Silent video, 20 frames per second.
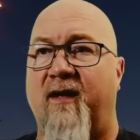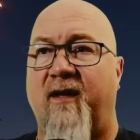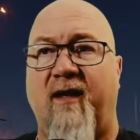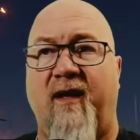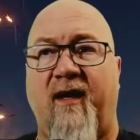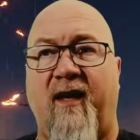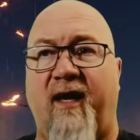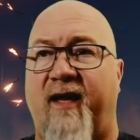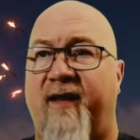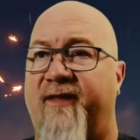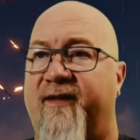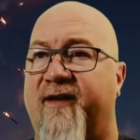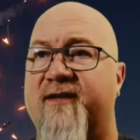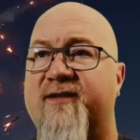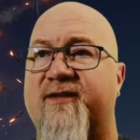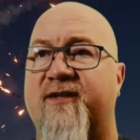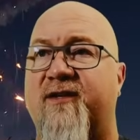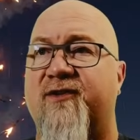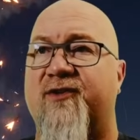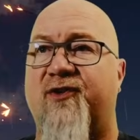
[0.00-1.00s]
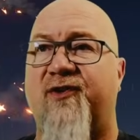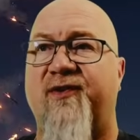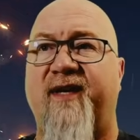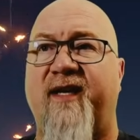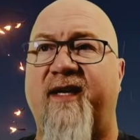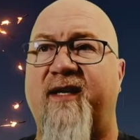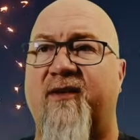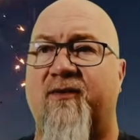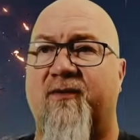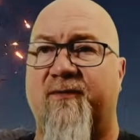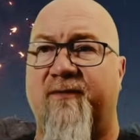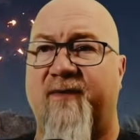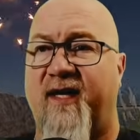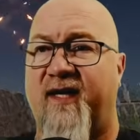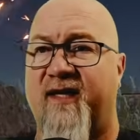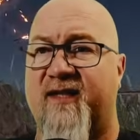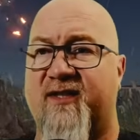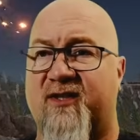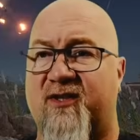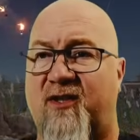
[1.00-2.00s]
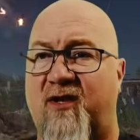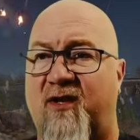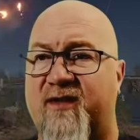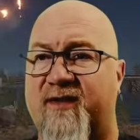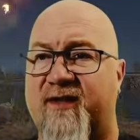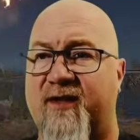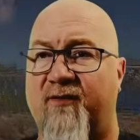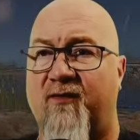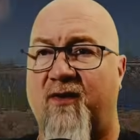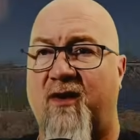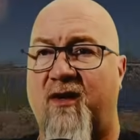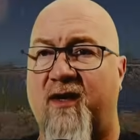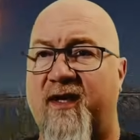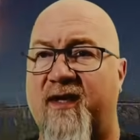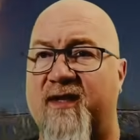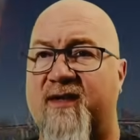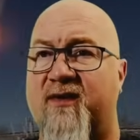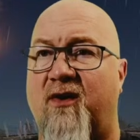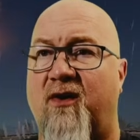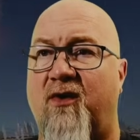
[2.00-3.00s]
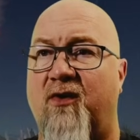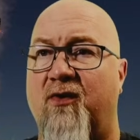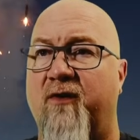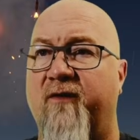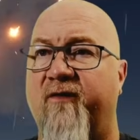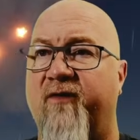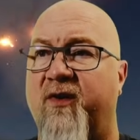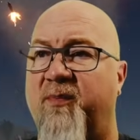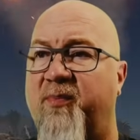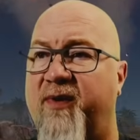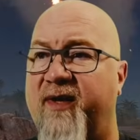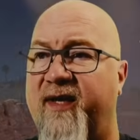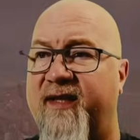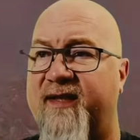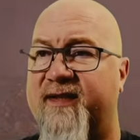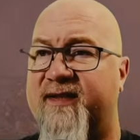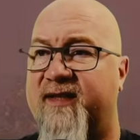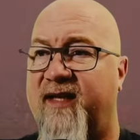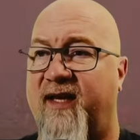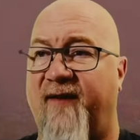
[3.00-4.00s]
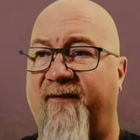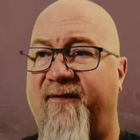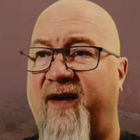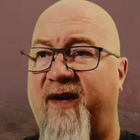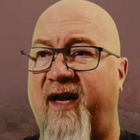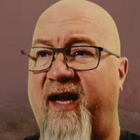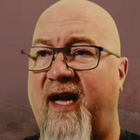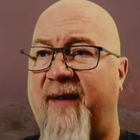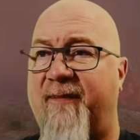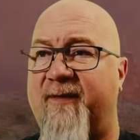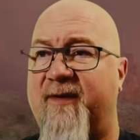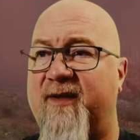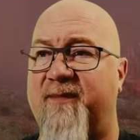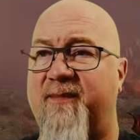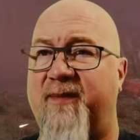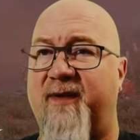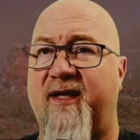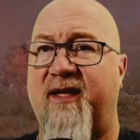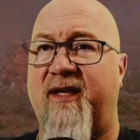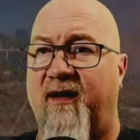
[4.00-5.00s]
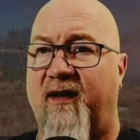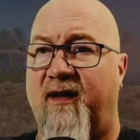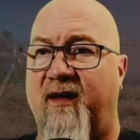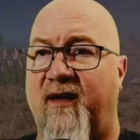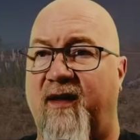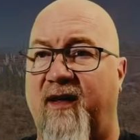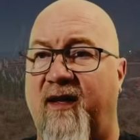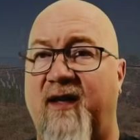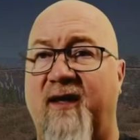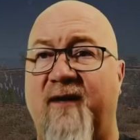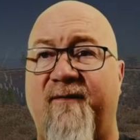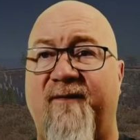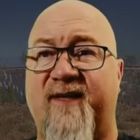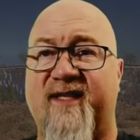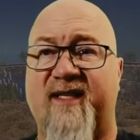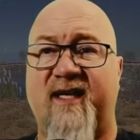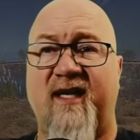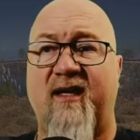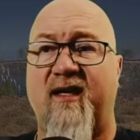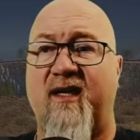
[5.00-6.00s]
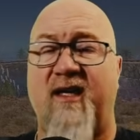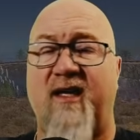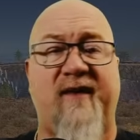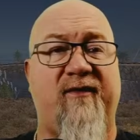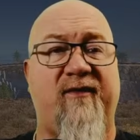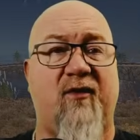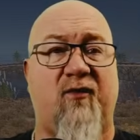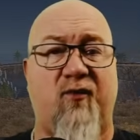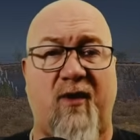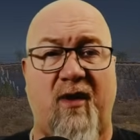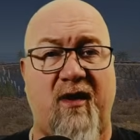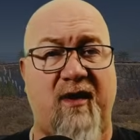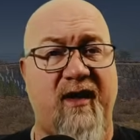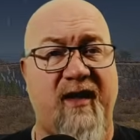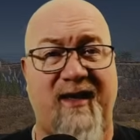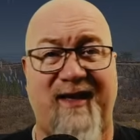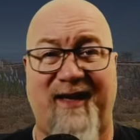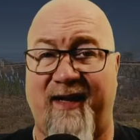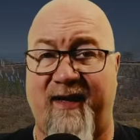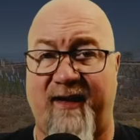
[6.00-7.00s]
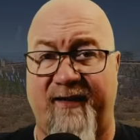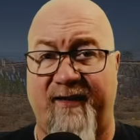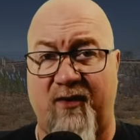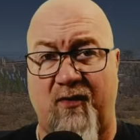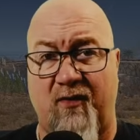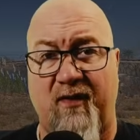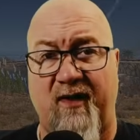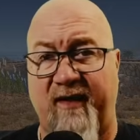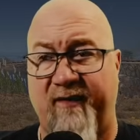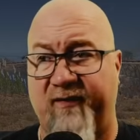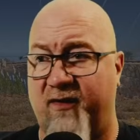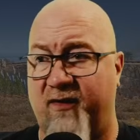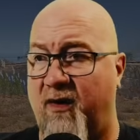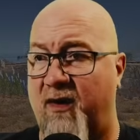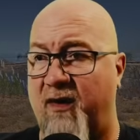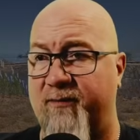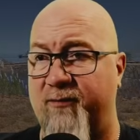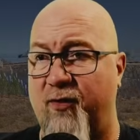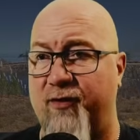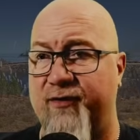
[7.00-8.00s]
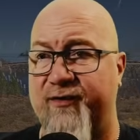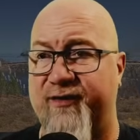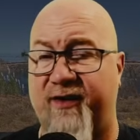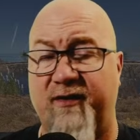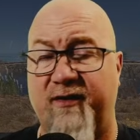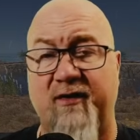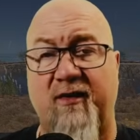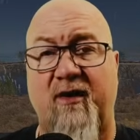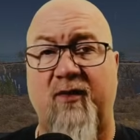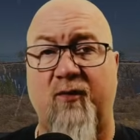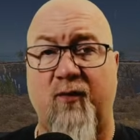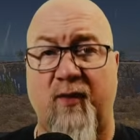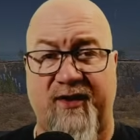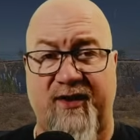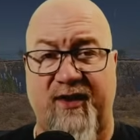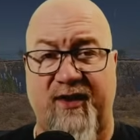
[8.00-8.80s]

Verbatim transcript: And there's our tornado. It's tossing rockets all over the place. If I happen to be in the vicinity of a rocket and I don't have God mode turned on, which I